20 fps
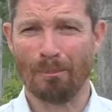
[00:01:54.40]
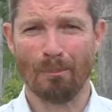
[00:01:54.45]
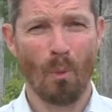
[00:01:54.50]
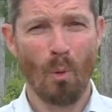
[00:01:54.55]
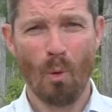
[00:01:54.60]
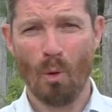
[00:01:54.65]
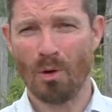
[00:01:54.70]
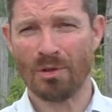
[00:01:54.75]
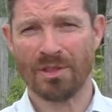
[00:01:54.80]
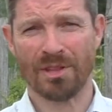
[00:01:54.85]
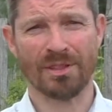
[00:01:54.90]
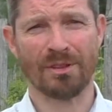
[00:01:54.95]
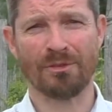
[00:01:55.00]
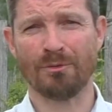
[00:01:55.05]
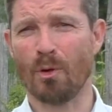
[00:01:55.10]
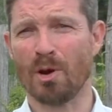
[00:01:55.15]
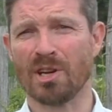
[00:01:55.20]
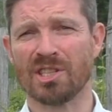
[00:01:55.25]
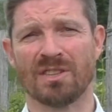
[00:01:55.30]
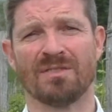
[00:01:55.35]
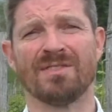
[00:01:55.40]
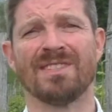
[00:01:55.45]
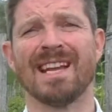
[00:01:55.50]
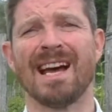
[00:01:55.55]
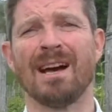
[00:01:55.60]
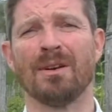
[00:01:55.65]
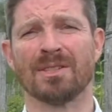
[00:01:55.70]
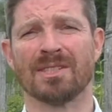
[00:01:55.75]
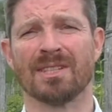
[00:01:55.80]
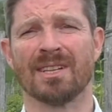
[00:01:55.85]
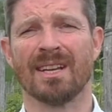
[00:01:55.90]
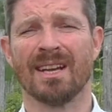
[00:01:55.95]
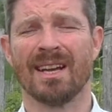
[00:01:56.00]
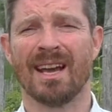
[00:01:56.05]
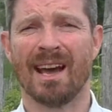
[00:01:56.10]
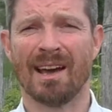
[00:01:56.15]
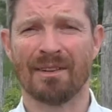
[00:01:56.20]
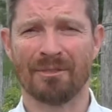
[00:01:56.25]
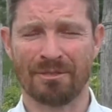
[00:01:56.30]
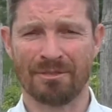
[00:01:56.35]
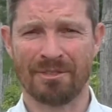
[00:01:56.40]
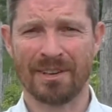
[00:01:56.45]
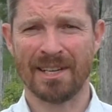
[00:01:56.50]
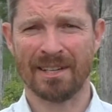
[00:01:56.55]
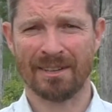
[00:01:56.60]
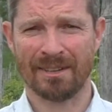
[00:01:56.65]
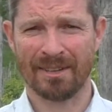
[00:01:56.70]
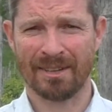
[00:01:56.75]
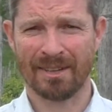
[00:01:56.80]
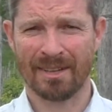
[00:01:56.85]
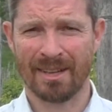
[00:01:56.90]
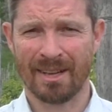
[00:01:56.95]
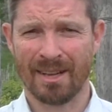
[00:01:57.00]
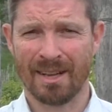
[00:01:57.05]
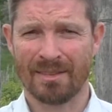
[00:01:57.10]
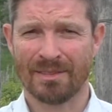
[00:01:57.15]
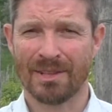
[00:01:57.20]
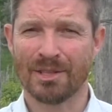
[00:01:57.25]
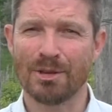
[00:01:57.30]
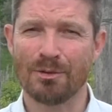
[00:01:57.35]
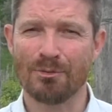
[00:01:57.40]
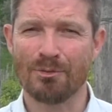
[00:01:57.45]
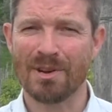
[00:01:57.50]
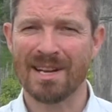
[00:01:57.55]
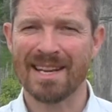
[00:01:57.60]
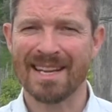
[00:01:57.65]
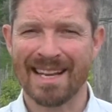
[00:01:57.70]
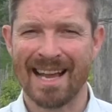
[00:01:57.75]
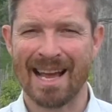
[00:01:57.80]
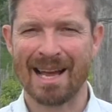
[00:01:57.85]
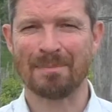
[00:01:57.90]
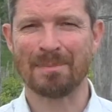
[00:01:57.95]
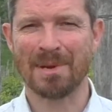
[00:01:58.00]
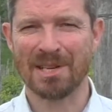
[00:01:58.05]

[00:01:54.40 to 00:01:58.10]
more than the voice of doubt and fear, that you really can